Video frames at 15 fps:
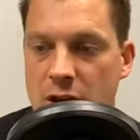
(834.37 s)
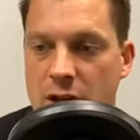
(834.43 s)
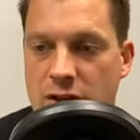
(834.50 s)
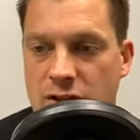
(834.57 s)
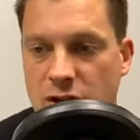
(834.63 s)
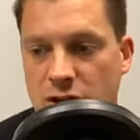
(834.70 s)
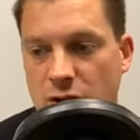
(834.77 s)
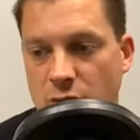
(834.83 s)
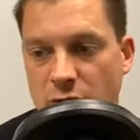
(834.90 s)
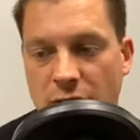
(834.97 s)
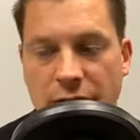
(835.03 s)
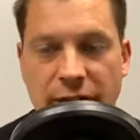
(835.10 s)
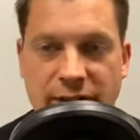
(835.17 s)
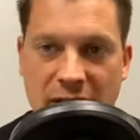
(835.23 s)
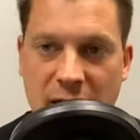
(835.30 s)
So you run
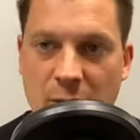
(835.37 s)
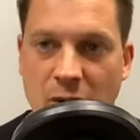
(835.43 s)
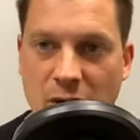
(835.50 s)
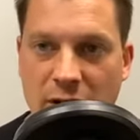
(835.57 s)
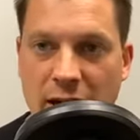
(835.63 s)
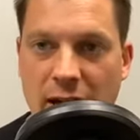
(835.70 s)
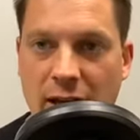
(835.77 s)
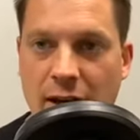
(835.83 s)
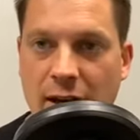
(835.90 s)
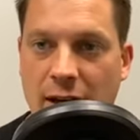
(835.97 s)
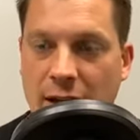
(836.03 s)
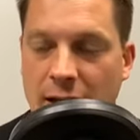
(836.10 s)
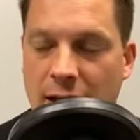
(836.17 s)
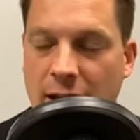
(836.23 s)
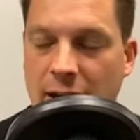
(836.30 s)
the table again
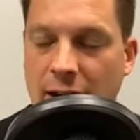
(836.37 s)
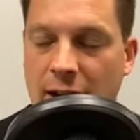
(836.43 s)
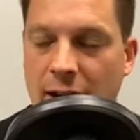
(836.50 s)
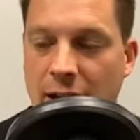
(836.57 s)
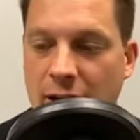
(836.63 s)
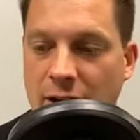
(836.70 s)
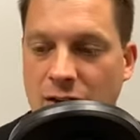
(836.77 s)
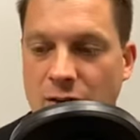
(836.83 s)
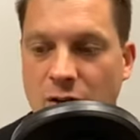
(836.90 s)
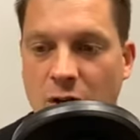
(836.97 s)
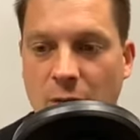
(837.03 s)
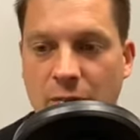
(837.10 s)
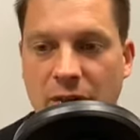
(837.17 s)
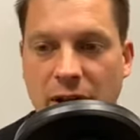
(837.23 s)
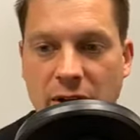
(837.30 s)
and you
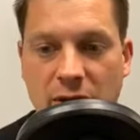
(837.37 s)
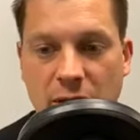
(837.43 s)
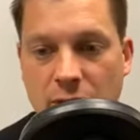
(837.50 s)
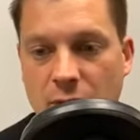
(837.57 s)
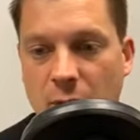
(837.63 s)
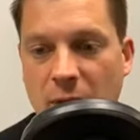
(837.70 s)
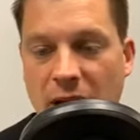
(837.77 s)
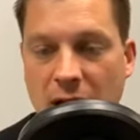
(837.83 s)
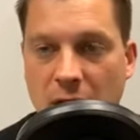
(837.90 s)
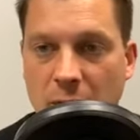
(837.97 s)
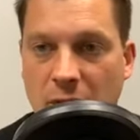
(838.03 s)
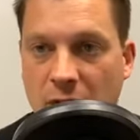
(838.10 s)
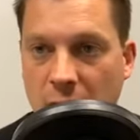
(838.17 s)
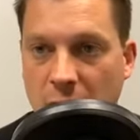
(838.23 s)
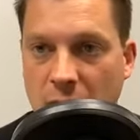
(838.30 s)
hope that you throw back up
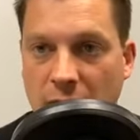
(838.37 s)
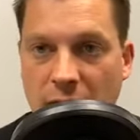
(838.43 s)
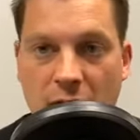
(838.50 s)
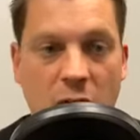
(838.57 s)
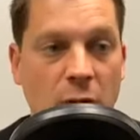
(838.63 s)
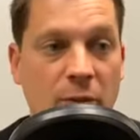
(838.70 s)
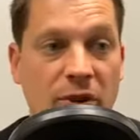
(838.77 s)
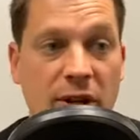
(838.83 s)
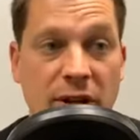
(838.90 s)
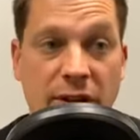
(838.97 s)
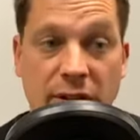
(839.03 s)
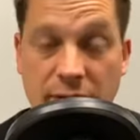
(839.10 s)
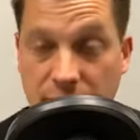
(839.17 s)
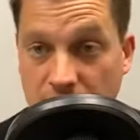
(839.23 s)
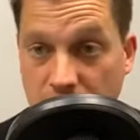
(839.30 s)
on the market, hope you get a
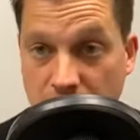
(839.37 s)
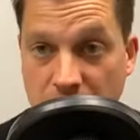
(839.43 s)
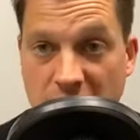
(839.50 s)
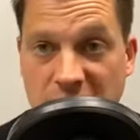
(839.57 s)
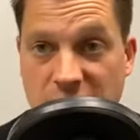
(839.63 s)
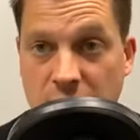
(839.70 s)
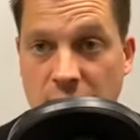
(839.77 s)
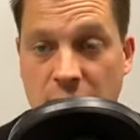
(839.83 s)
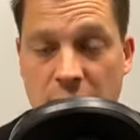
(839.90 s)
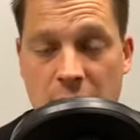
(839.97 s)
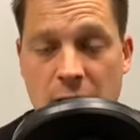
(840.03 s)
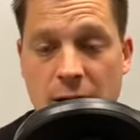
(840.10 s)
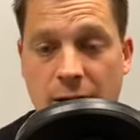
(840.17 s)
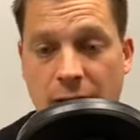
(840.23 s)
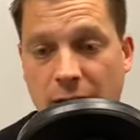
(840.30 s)
different appraiser
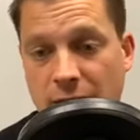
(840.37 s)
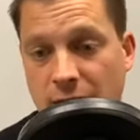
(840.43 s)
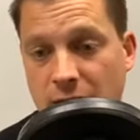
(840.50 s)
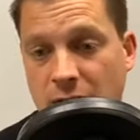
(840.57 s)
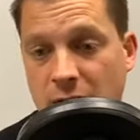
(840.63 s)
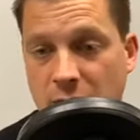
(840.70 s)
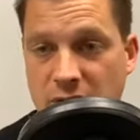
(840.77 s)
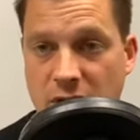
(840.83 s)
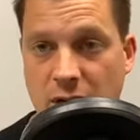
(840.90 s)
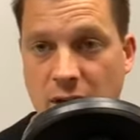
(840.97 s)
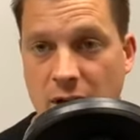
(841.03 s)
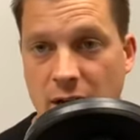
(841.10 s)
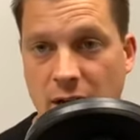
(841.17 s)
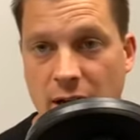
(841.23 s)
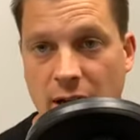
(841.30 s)
that then comes in
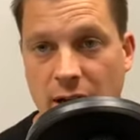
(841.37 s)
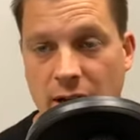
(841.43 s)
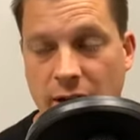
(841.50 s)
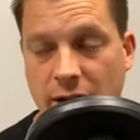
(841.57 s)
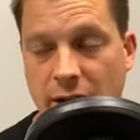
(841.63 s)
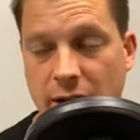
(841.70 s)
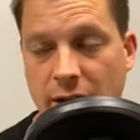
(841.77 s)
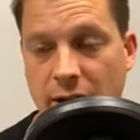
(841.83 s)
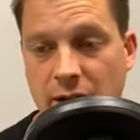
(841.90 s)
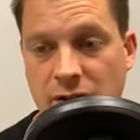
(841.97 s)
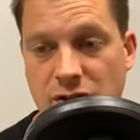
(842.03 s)
and